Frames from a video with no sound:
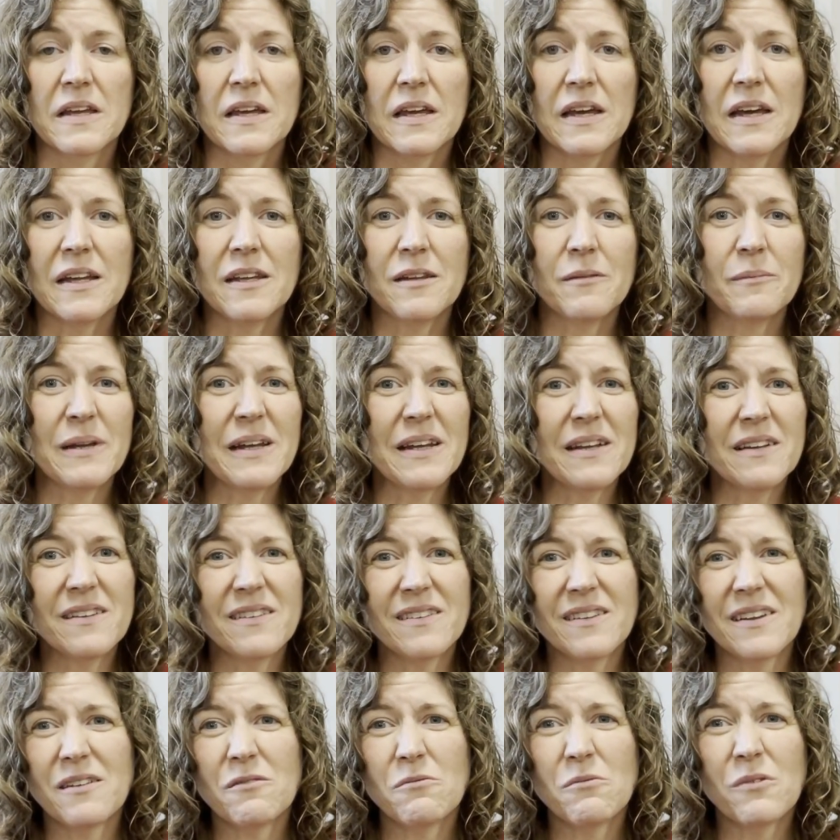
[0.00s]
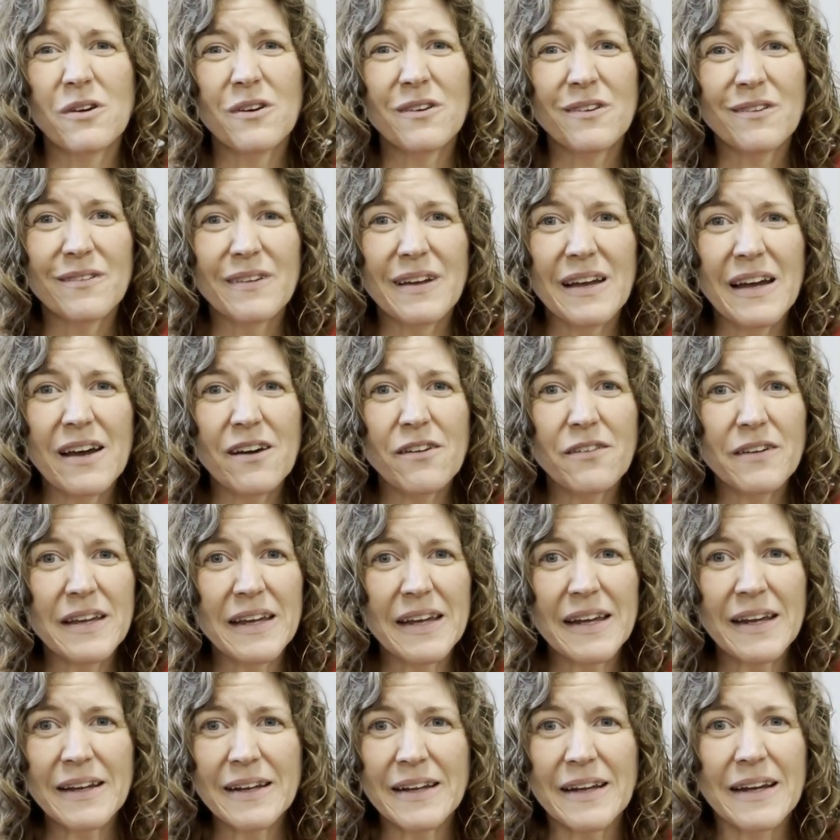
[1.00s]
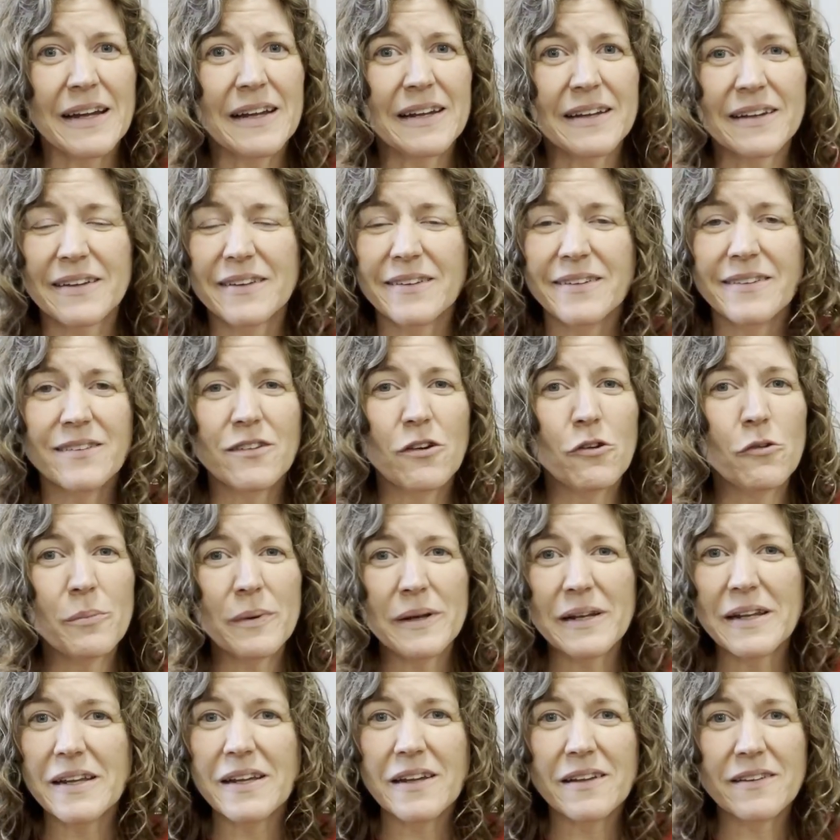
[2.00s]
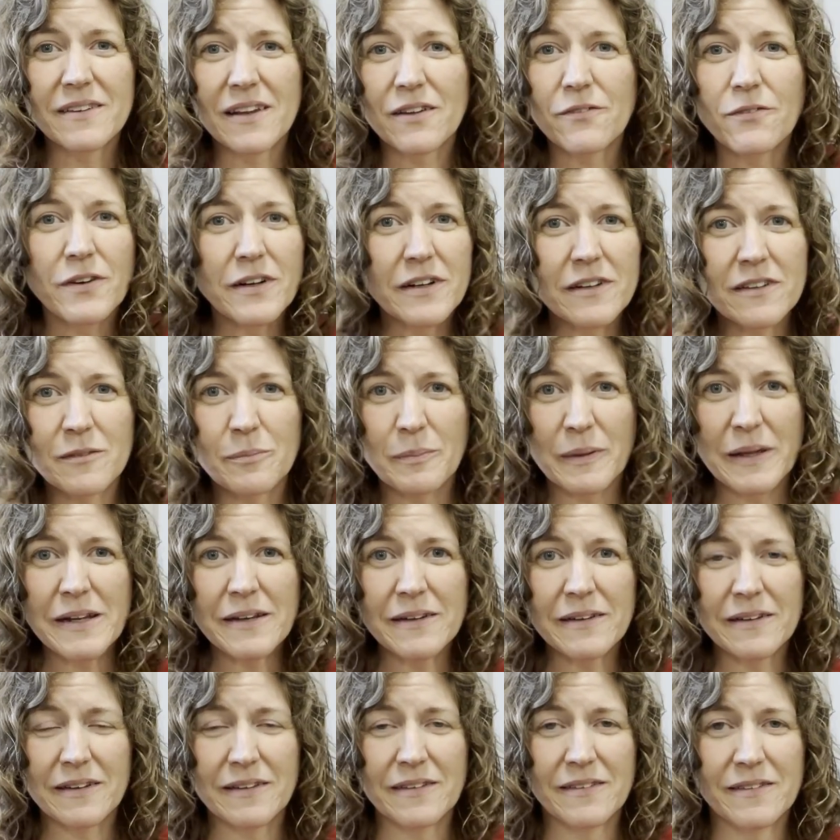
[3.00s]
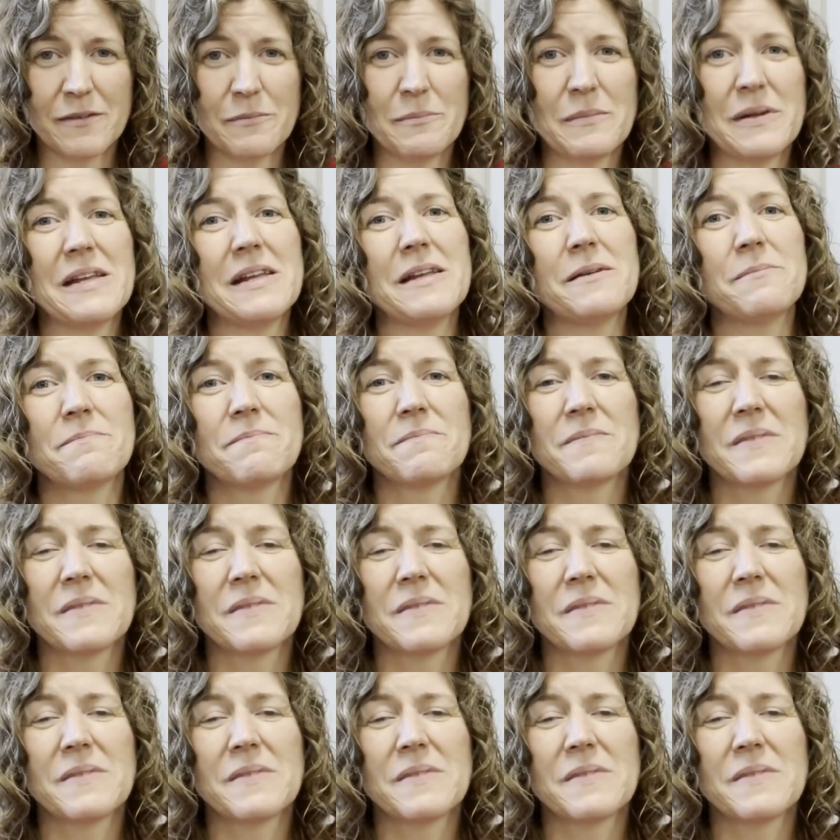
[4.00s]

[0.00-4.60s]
And the man said, "Well, how can I? Because nobody has ever explained it to me."